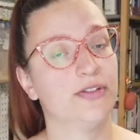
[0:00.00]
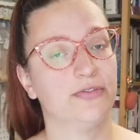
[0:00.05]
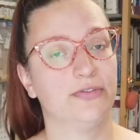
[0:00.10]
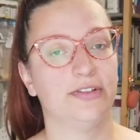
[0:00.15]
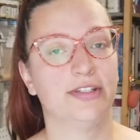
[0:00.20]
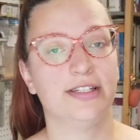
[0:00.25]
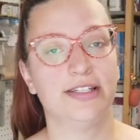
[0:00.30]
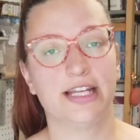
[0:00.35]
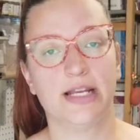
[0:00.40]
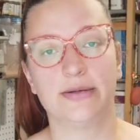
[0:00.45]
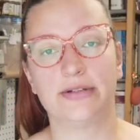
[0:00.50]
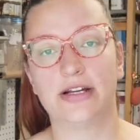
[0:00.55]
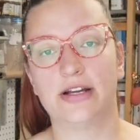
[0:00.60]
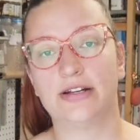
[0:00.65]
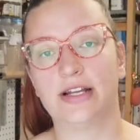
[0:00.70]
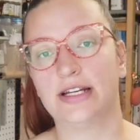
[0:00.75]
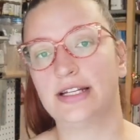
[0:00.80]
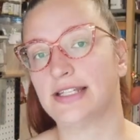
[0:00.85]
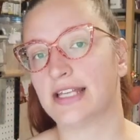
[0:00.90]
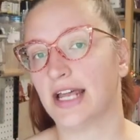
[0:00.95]
So for this time
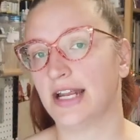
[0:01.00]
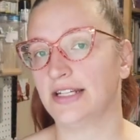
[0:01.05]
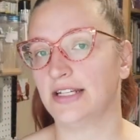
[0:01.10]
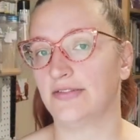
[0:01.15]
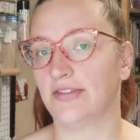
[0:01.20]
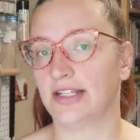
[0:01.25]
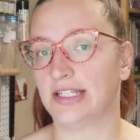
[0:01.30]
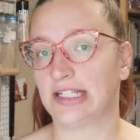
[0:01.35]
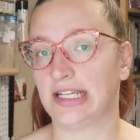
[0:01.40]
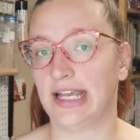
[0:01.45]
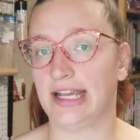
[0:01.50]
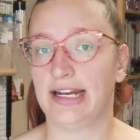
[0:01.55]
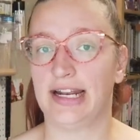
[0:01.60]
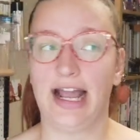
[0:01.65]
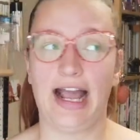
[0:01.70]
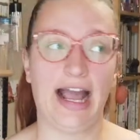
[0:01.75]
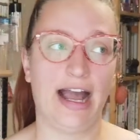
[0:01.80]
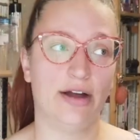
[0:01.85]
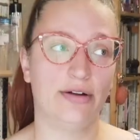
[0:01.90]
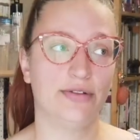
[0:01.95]
around, I decided to
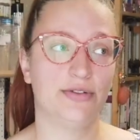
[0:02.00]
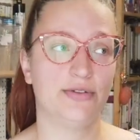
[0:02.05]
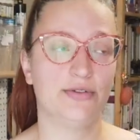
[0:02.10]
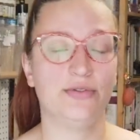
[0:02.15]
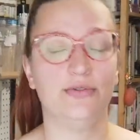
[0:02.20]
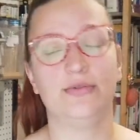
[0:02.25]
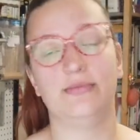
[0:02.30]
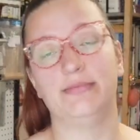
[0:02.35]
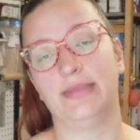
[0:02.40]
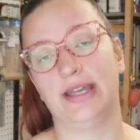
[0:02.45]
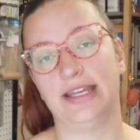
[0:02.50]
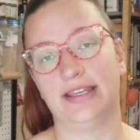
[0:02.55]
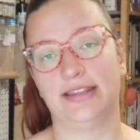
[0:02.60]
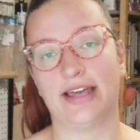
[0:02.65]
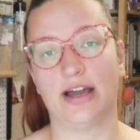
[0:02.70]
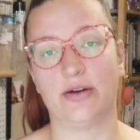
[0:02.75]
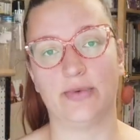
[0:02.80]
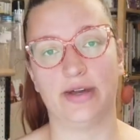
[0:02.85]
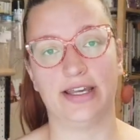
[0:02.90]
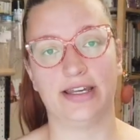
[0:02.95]
investigate how to make
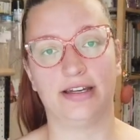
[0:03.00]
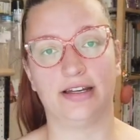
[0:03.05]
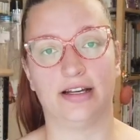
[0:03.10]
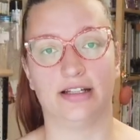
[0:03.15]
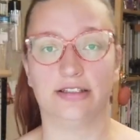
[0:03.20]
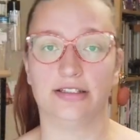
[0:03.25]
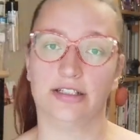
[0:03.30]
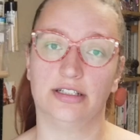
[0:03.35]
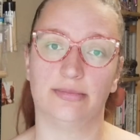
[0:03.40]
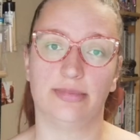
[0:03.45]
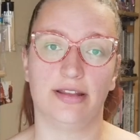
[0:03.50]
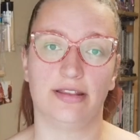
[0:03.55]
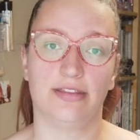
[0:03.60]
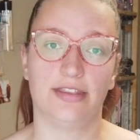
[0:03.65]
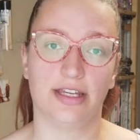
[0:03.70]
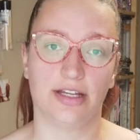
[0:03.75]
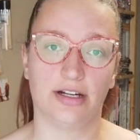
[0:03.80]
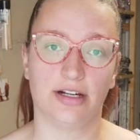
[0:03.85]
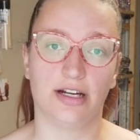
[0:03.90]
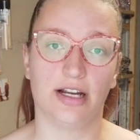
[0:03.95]
that wig a little bit
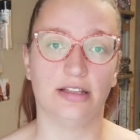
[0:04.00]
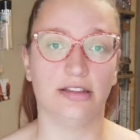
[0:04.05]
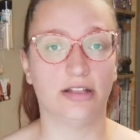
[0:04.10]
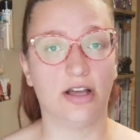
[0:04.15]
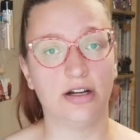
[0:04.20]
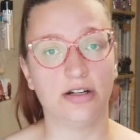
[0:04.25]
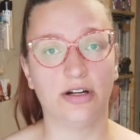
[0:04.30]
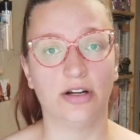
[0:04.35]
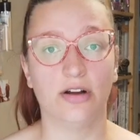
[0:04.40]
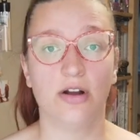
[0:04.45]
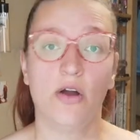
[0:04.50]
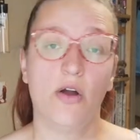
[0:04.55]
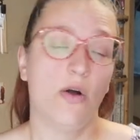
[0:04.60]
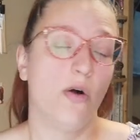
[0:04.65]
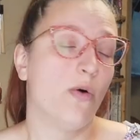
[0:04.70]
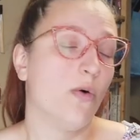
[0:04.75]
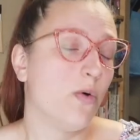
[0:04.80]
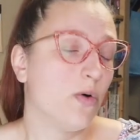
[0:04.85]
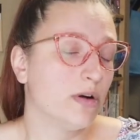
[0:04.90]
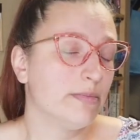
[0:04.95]
thicker and longer,
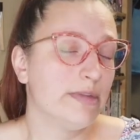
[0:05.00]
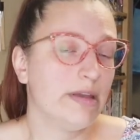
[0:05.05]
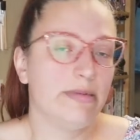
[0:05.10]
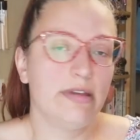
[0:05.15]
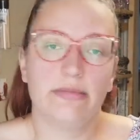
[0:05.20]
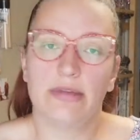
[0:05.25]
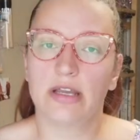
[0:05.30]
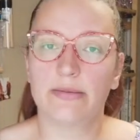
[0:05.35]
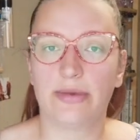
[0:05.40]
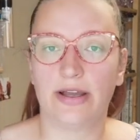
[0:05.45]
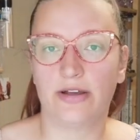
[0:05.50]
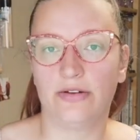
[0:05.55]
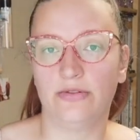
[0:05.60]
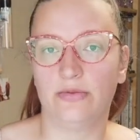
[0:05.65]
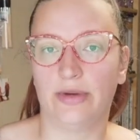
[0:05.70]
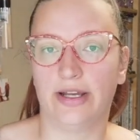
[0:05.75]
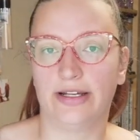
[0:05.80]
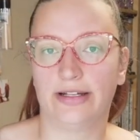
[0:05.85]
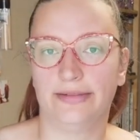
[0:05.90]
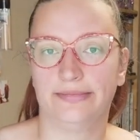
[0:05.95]
or maybe make my
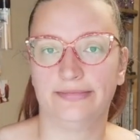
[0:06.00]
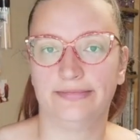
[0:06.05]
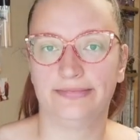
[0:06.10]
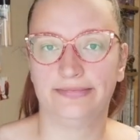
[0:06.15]
own wig.